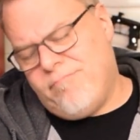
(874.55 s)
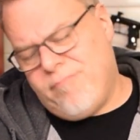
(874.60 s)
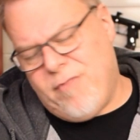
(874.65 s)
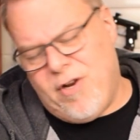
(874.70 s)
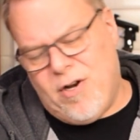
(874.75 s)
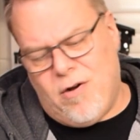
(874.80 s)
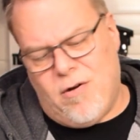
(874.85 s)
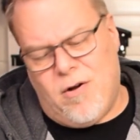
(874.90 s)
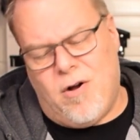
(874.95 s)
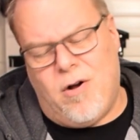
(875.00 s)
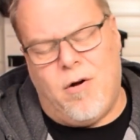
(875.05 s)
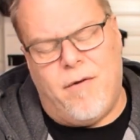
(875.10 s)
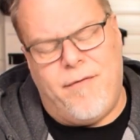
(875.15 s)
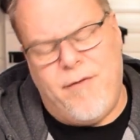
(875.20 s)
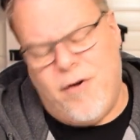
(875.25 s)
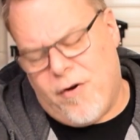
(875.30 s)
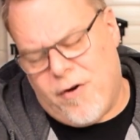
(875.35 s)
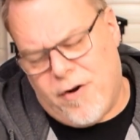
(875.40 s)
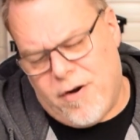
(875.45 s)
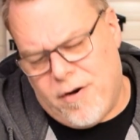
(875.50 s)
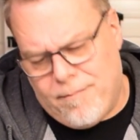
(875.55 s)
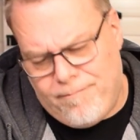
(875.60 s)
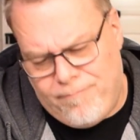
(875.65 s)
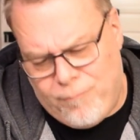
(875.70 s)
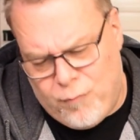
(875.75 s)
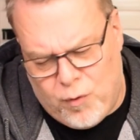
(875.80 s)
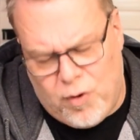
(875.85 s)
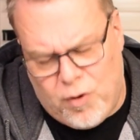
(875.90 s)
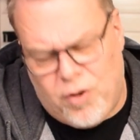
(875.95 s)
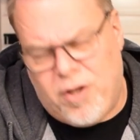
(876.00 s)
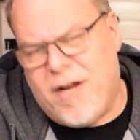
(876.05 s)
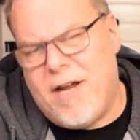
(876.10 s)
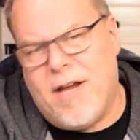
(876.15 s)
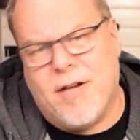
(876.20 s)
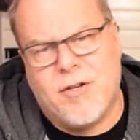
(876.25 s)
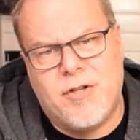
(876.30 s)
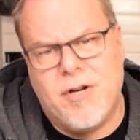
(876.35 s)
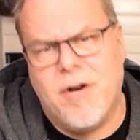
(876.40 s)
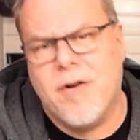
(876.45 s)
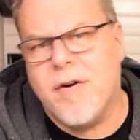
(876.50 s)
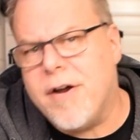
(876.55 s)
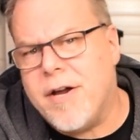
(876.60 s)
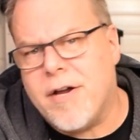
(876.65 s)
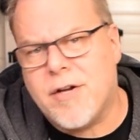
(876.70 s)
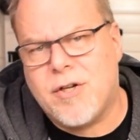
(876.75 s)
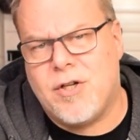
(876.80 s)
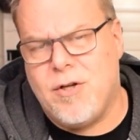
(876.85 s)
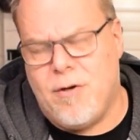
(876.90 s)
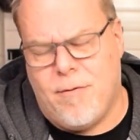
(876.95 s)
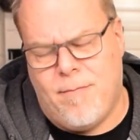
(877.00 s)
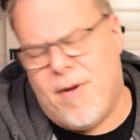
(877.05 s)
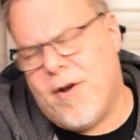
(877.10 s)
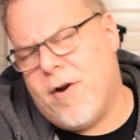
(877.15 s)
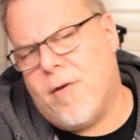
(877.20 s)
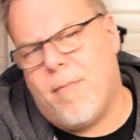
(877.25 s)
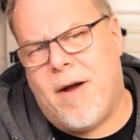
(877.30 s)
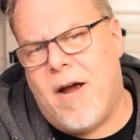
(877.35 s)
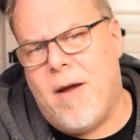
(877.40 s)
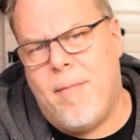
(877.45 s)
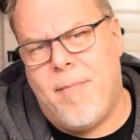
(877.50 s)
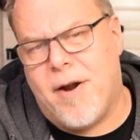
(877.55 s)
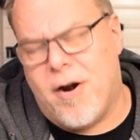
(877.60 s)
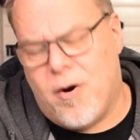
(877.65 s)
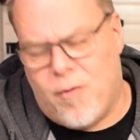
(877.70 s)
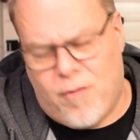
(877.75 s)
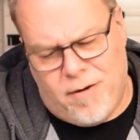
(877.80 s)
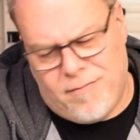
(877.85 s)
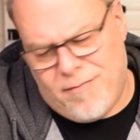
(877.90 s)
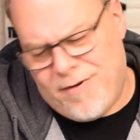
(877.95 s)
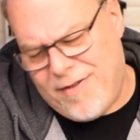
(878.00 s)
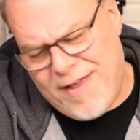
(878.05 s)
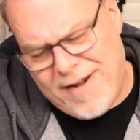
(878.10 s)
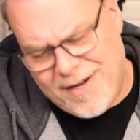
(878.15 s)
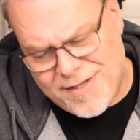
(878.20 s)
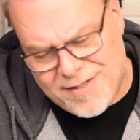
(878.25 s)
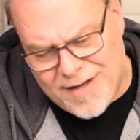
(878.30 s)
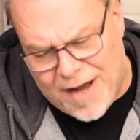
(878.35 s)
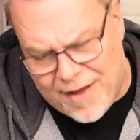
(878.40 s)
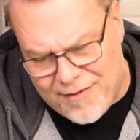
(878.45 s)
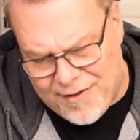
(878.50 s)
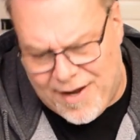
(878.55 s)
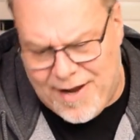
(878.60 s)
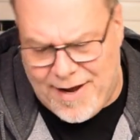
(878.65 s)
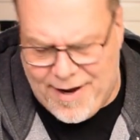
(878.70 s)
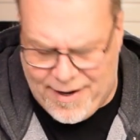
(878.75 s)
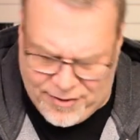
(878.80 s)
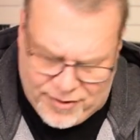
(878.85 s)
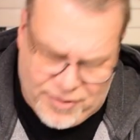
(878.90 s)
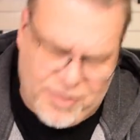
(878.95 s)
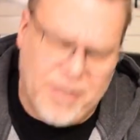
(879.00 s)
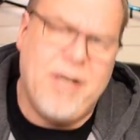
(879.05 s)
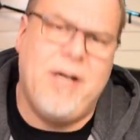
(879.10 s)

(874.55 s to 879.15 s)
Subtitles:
if you're going to really get serious, you better buy a better one. Well, that is not the case.